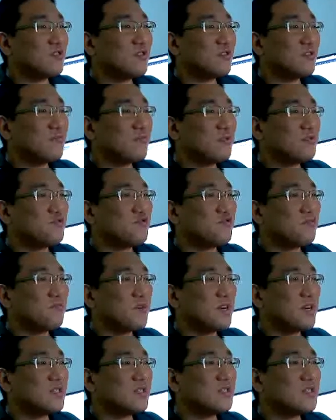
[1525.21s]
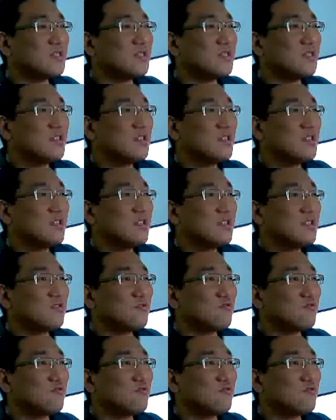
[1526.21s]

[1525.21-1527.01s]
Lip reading: VirtualBox, so you